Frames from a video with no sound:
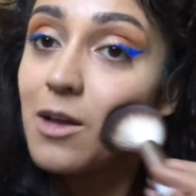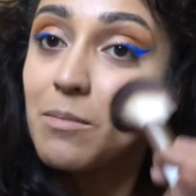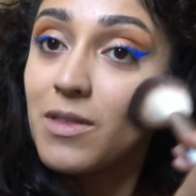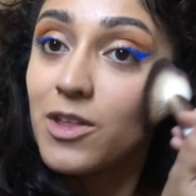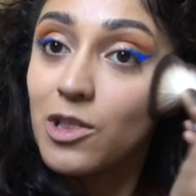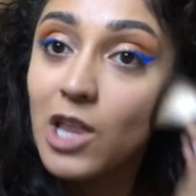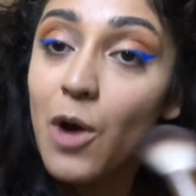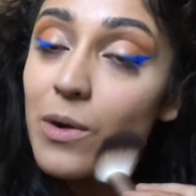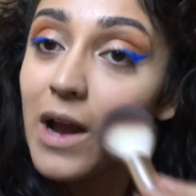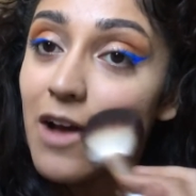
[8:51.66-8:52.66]
on the
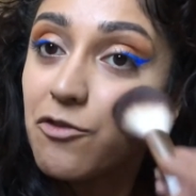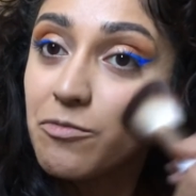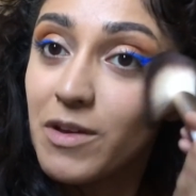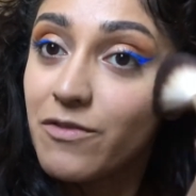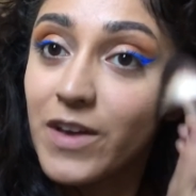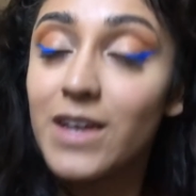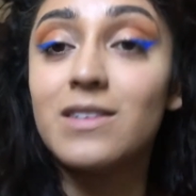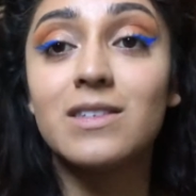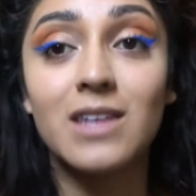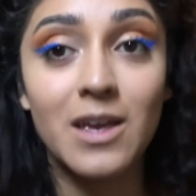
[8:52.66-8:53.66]
lower half of my
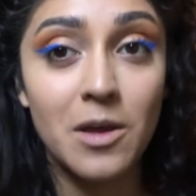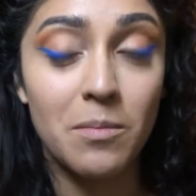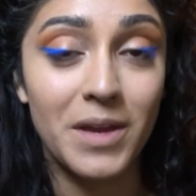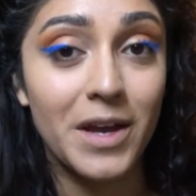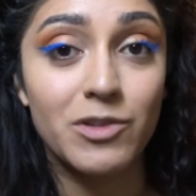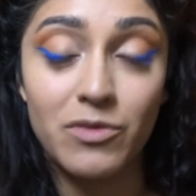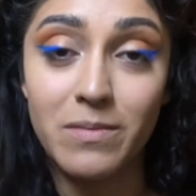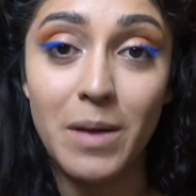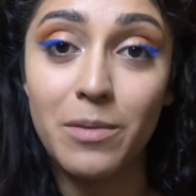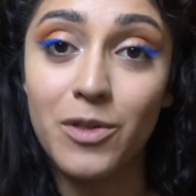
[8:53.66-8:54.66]
face, because
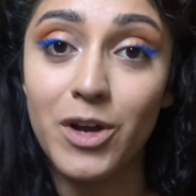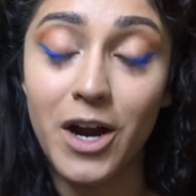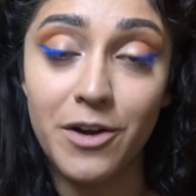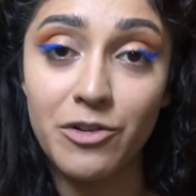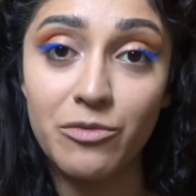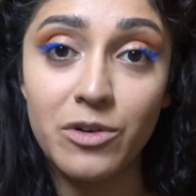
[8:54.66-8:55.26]
remember the cardinal